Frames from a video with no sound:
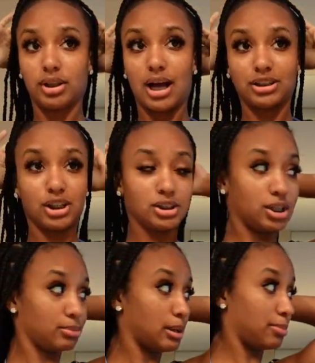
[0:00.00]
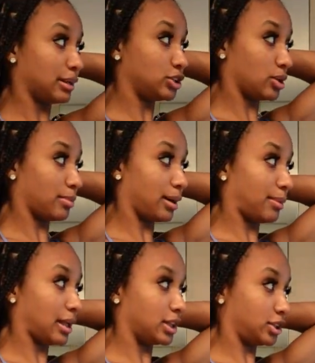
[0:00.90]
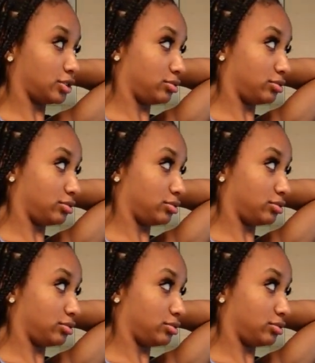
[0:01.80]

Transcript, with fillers: I could have took me a picture of my bathing suit.